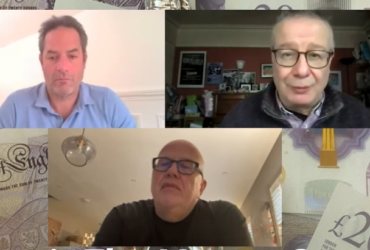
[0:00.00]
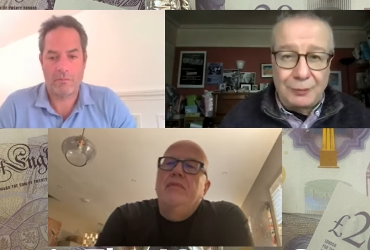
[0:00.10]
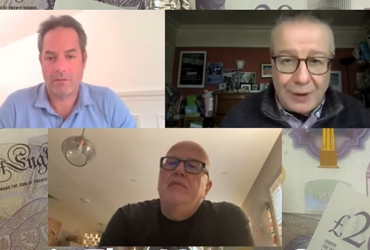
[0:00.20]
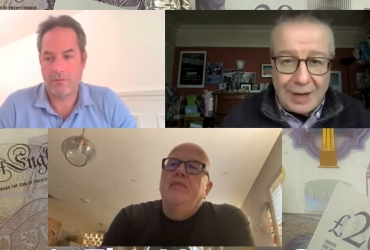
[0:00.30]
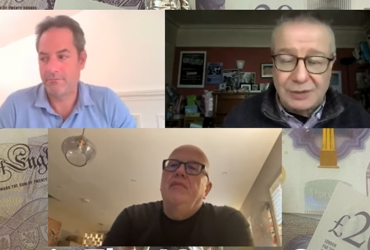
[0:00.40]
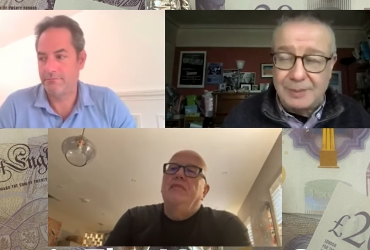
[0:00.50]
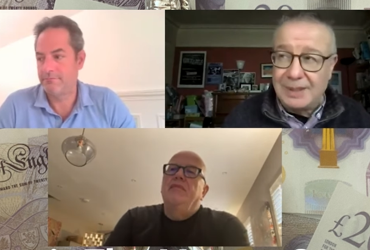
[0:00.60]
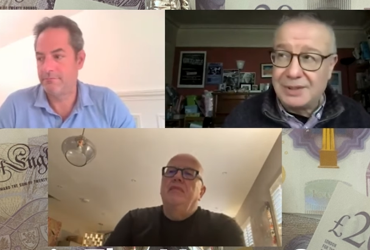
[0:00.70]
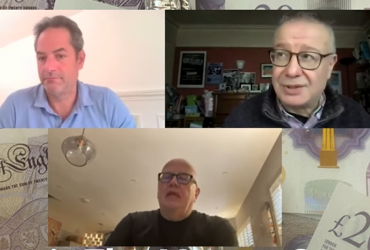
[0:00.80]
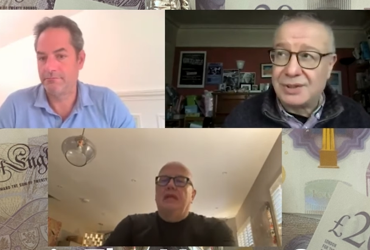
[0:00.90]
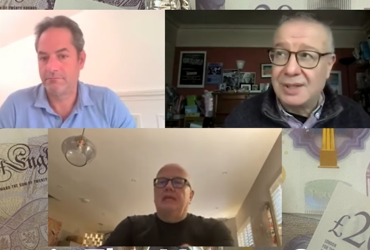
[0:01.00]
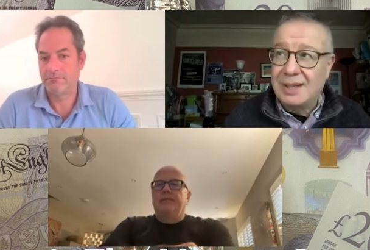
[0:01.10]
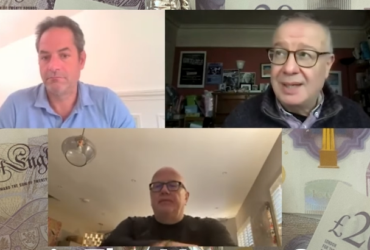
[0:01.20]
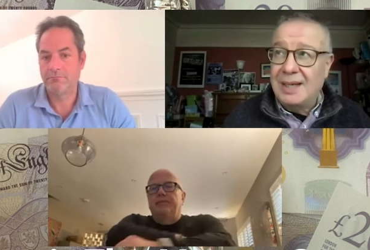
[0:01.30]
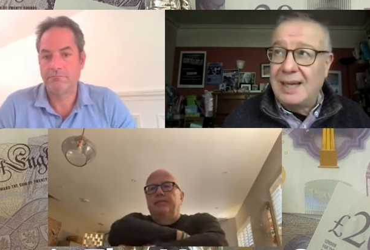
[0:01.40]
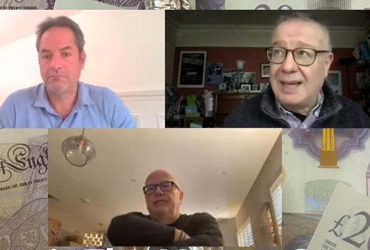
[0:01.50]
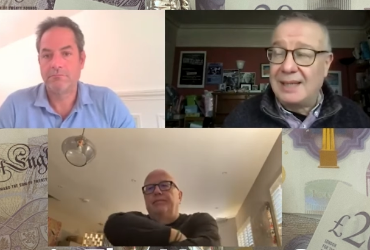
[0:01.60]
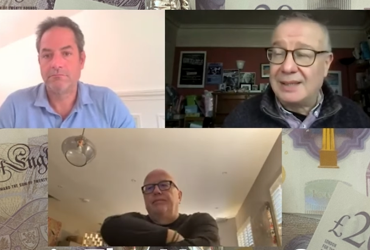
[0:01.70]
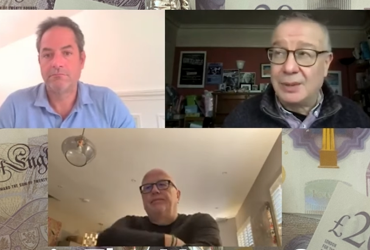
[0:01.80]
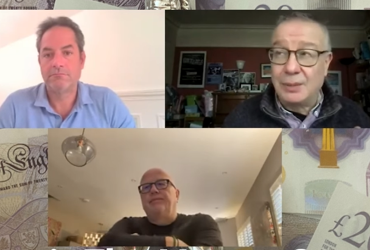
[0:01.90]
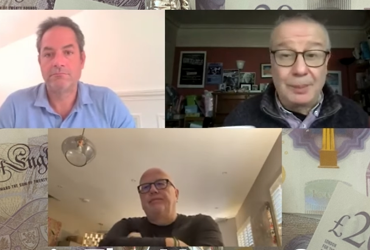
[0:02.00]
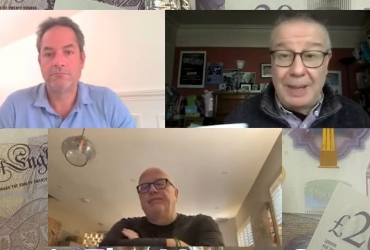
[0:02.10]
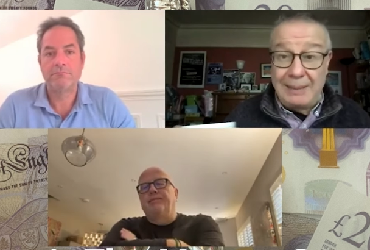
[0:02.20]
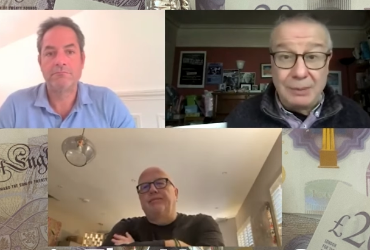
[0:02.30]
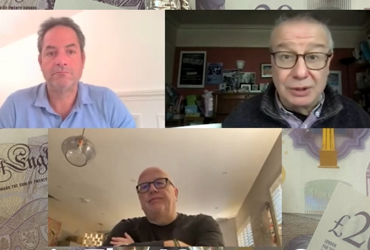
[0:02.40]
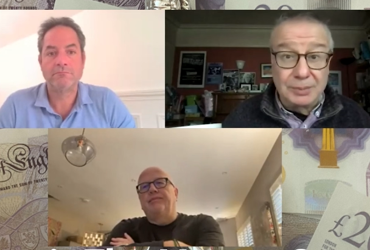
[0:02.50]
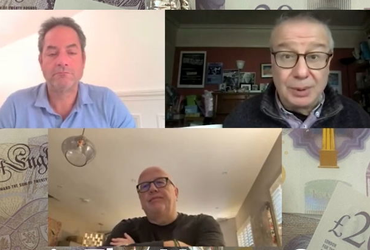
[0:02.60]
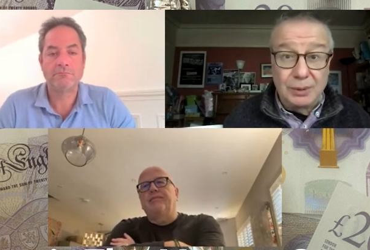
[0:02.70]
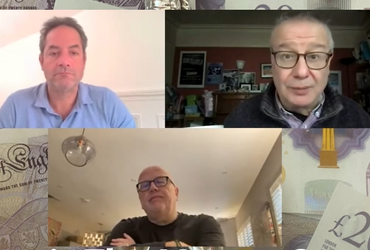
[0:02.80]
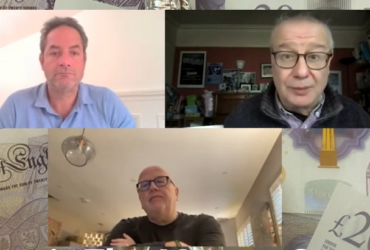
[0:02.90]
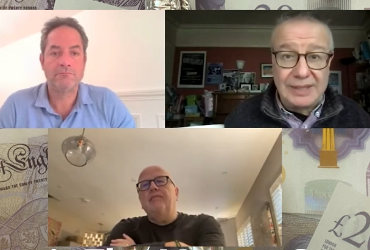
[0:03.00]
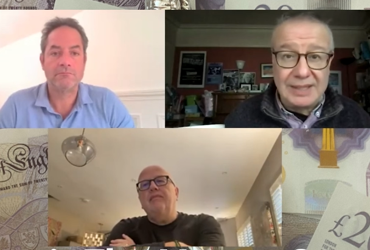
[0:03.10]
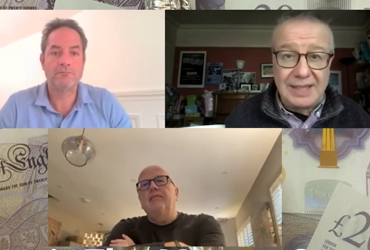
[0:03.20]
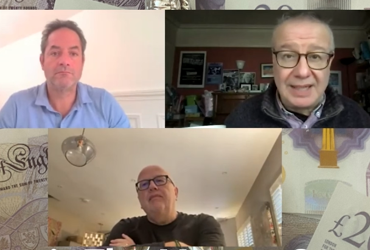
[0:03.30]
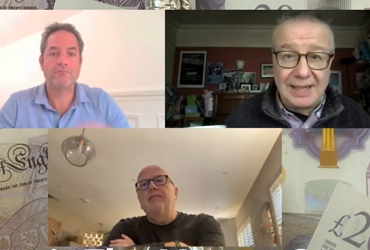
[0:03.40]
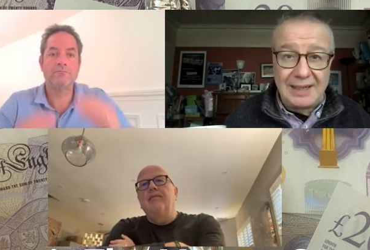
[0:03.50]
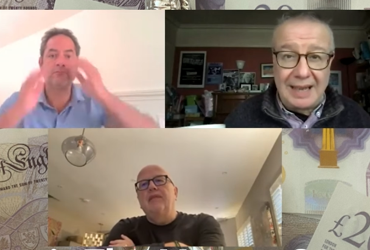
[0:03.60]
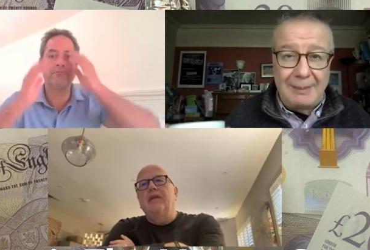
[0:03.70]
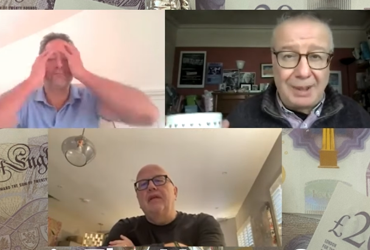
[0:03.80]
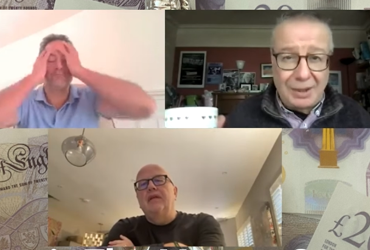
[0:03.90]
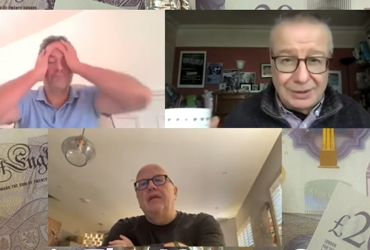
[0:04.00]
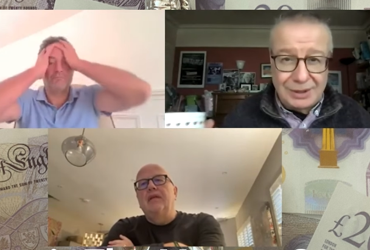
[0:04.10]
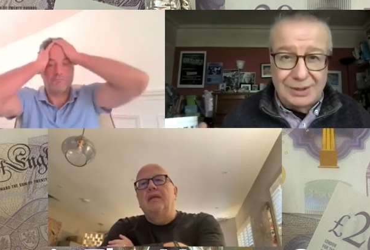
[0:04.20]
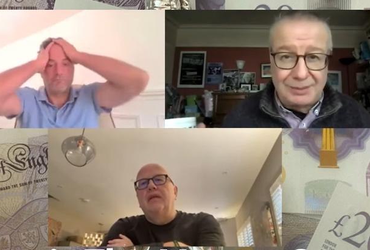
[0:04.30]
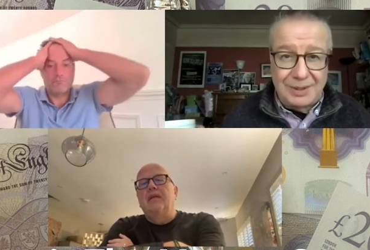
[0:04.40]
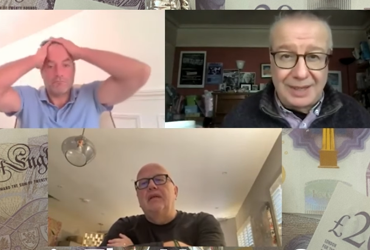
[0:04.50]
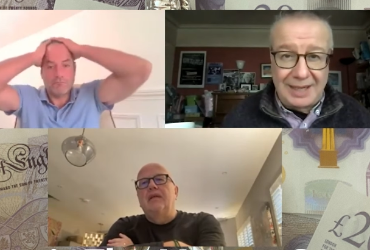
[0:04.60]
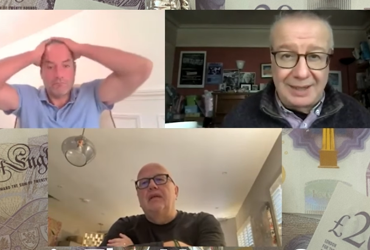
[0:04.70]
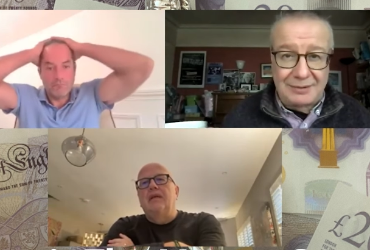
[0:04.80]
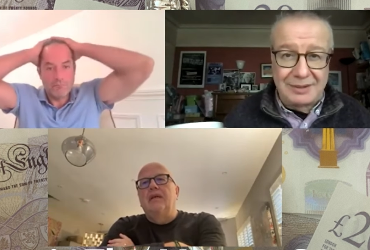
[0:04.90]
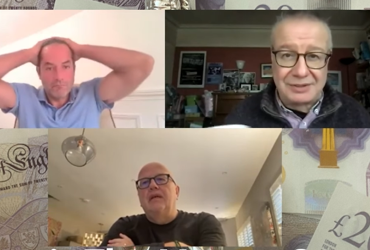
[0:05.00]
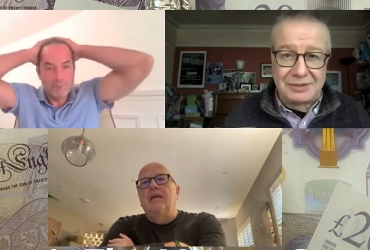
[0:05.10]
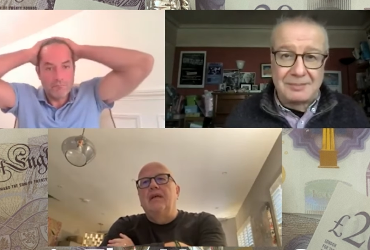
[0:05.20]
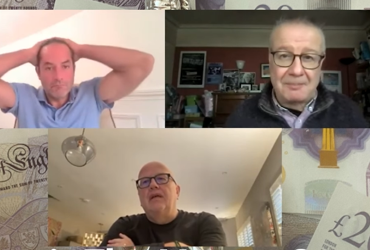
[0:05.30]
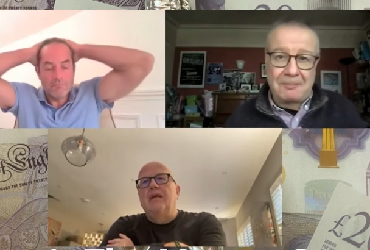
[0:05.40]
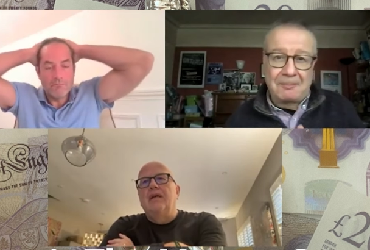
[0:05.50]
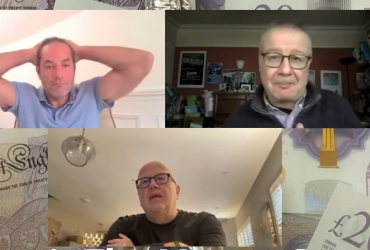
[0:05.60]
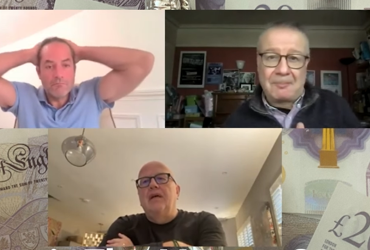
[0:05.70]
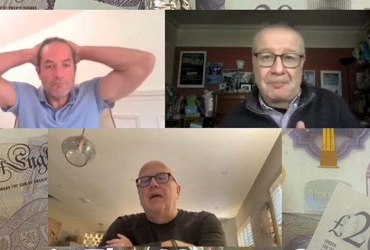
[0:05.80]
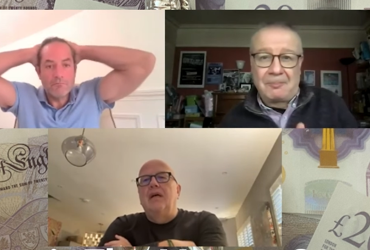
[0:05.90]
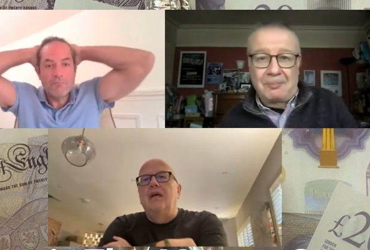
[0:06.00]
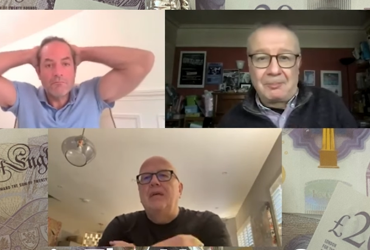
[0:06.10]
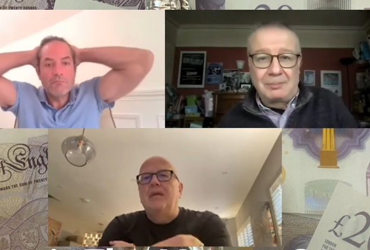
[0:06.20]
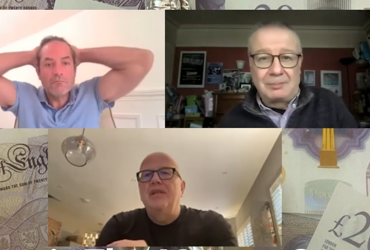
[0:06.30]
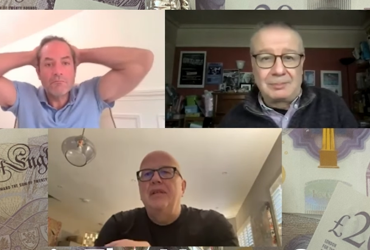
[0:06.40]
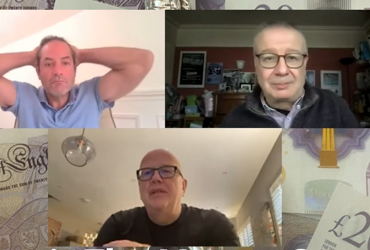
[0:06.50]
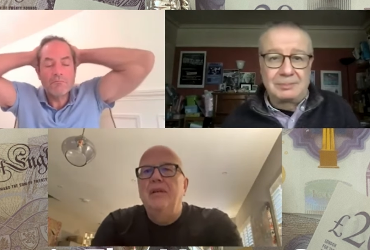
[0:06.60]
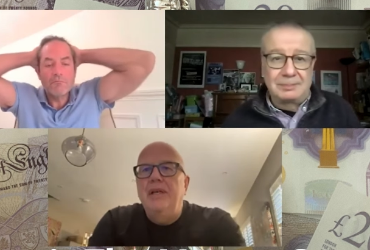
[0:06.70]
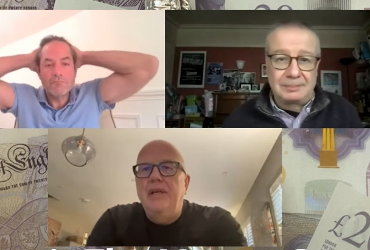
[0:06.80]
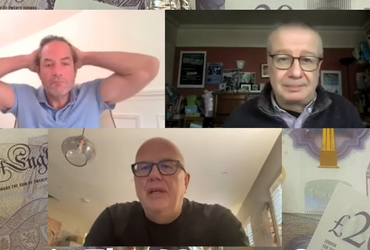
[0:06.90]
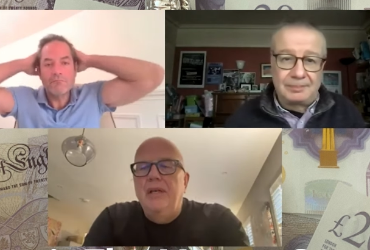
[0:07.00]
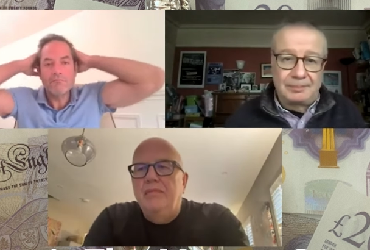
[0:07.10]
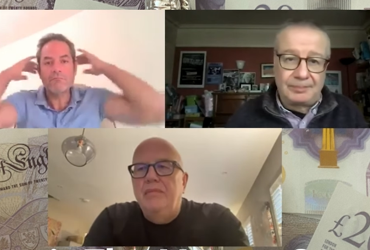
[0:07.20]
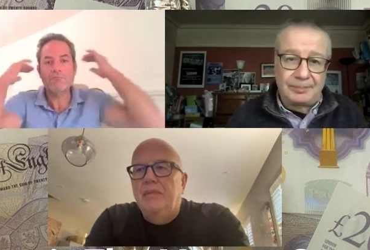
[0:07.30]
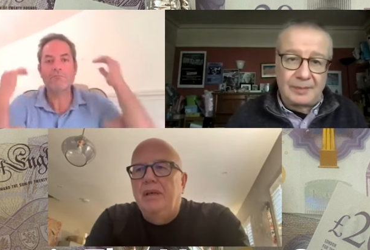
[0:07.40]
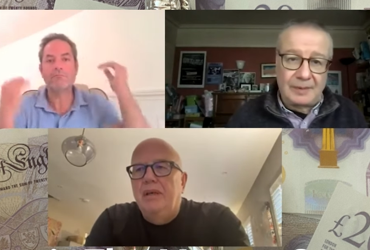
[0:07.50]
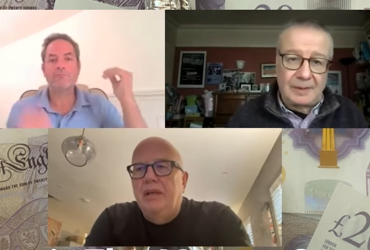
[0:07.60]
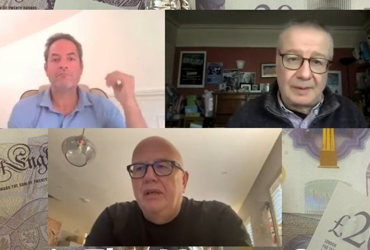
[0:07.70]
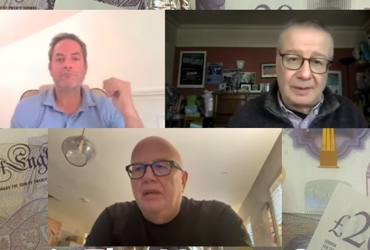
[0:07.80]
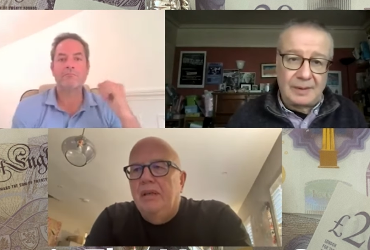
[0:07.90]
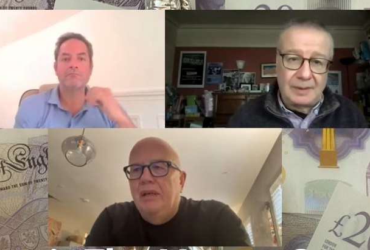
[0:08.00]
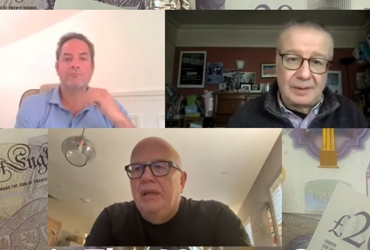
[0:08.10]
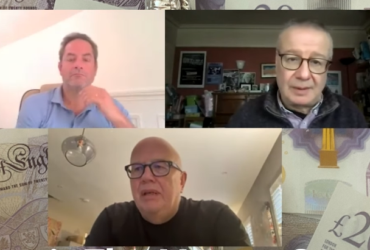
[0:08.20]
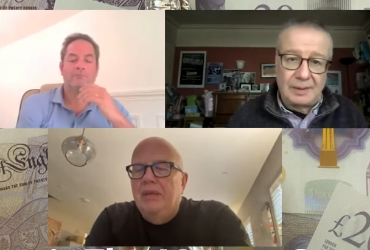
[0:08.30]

Speaker 1: refreshments and who will pay much more for a ticket. Am I onto something here, Chris?
Speaker 2: Uh, absolutely. Um, uh, in,